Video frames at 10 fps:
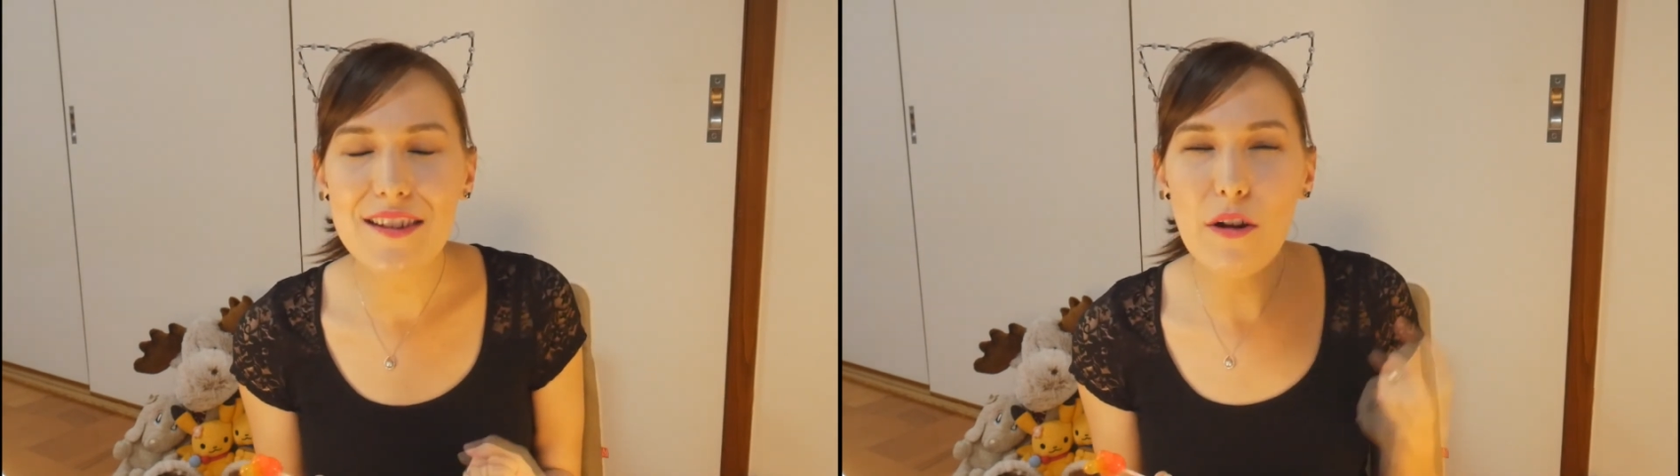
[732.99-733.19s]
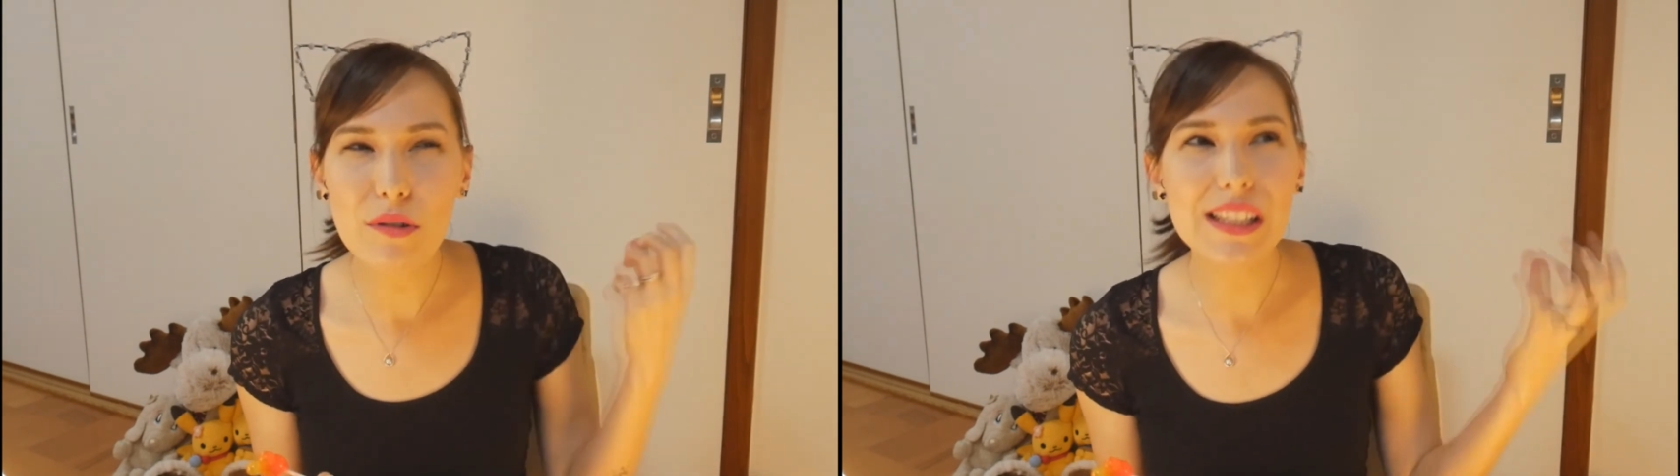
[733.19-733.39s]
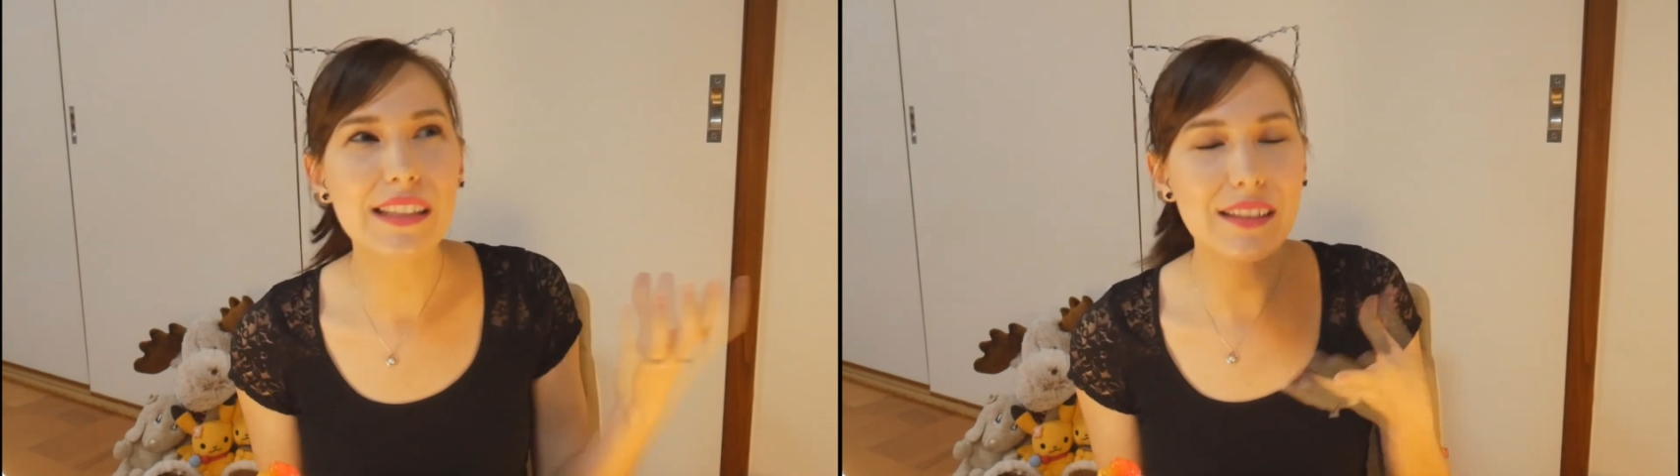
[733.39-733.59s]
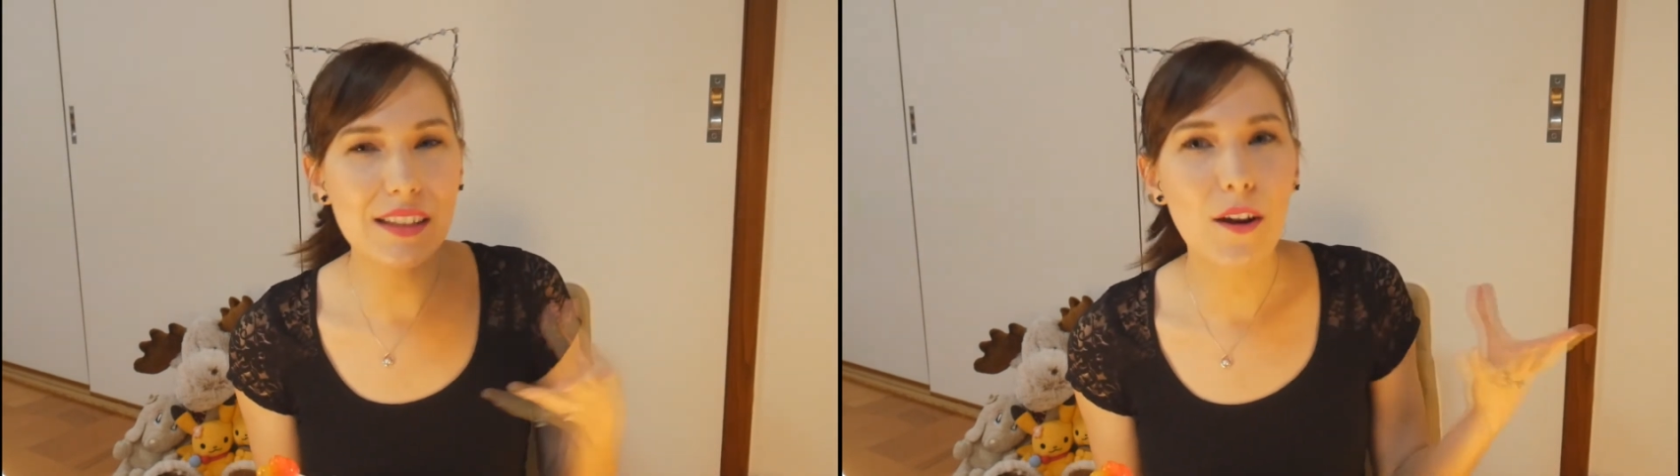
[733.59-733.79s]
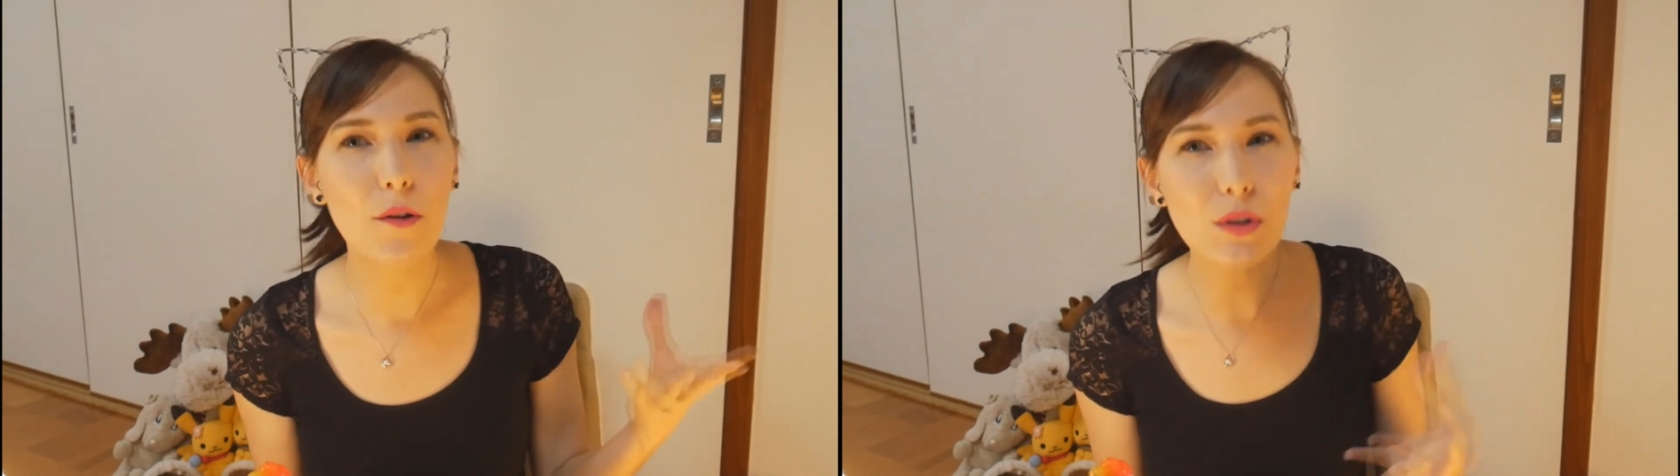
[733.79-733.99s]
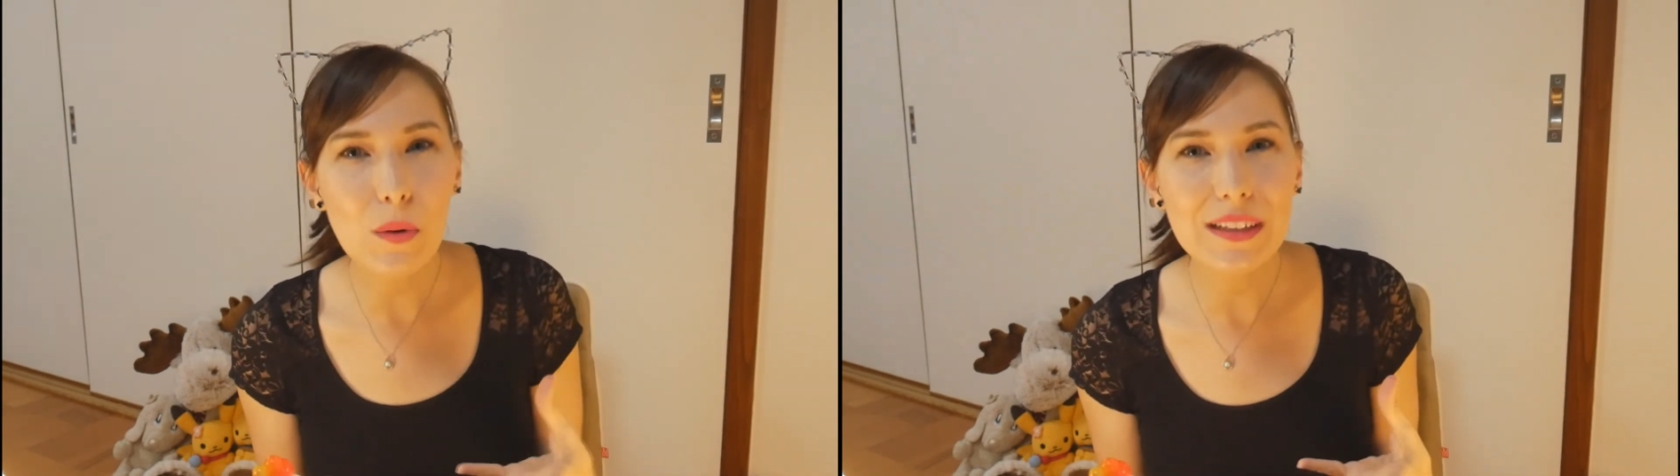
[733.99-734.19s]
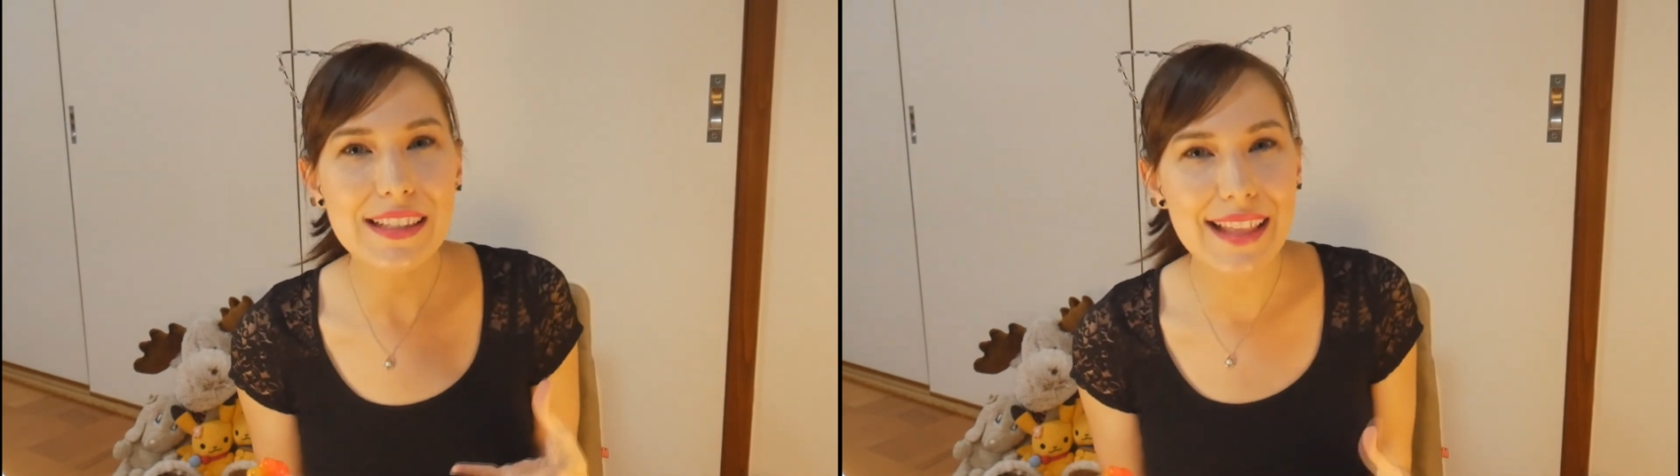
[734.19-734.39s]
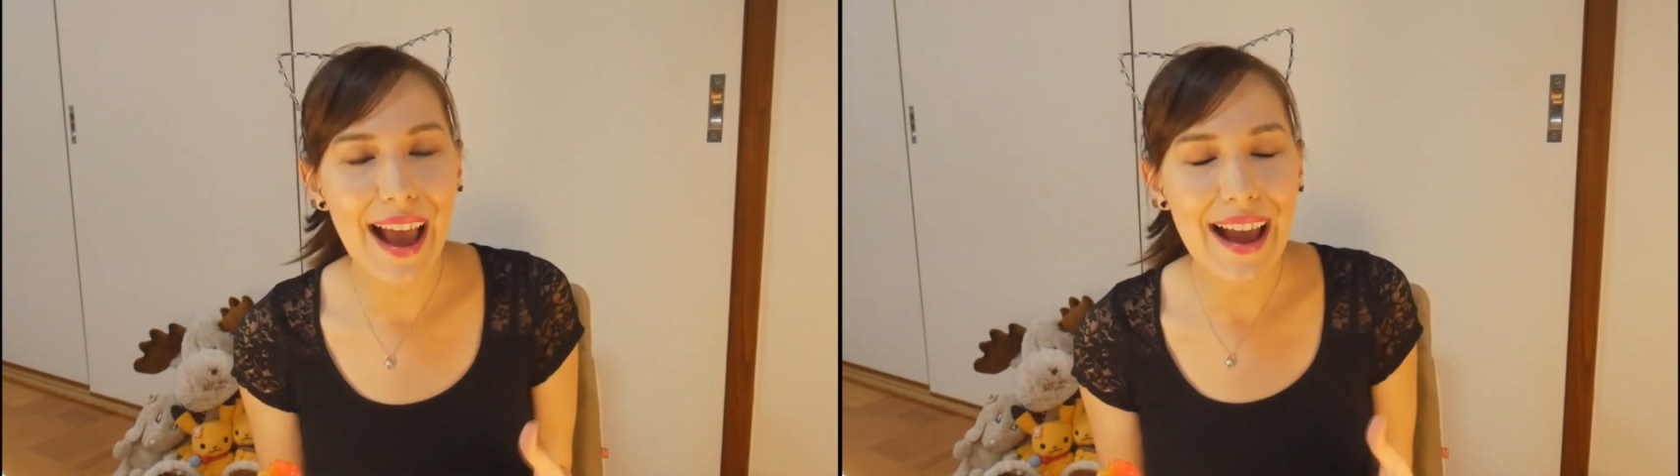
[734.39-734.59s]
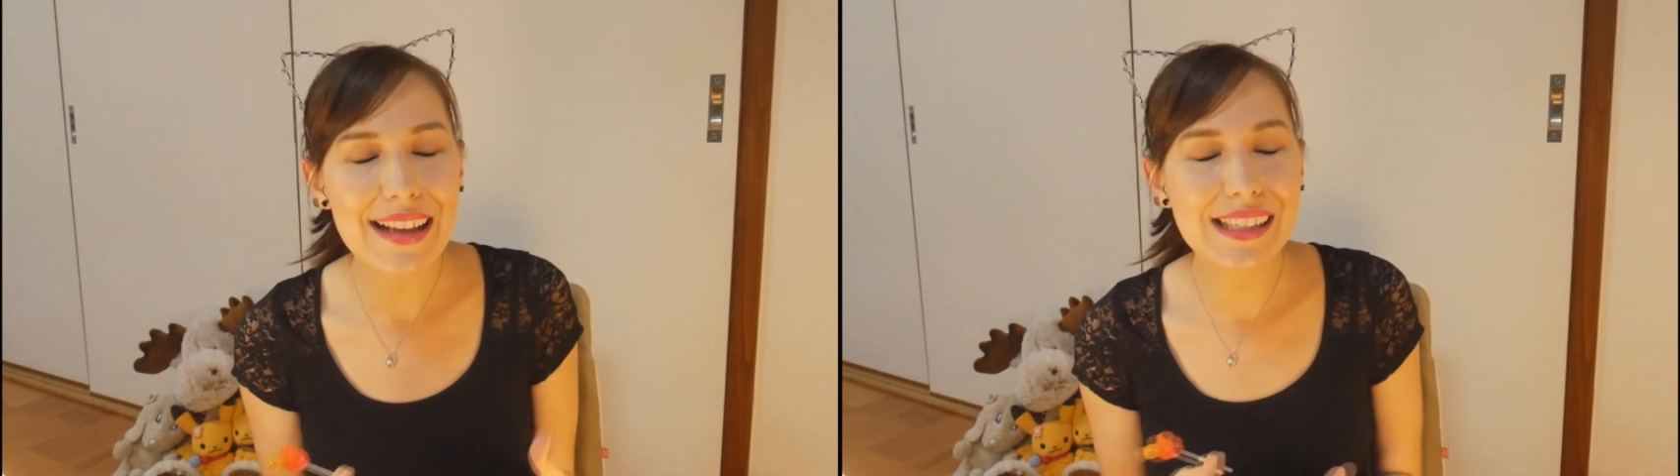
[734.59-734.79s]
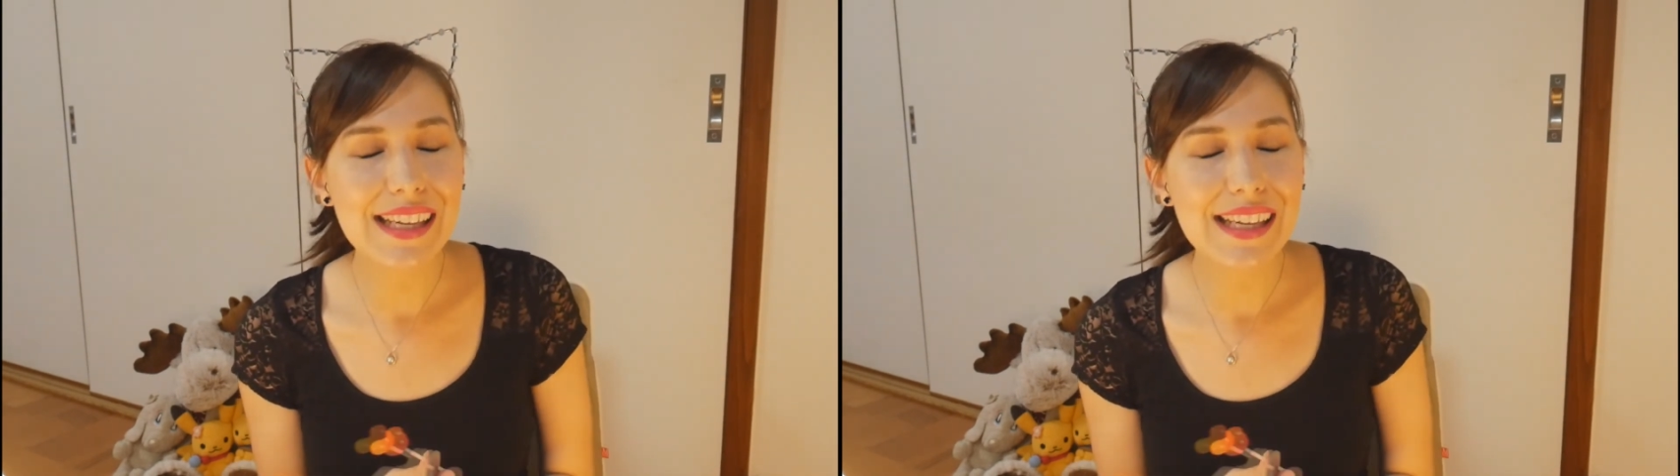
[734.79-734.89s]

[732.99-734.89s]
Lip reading: you know, to go towards that.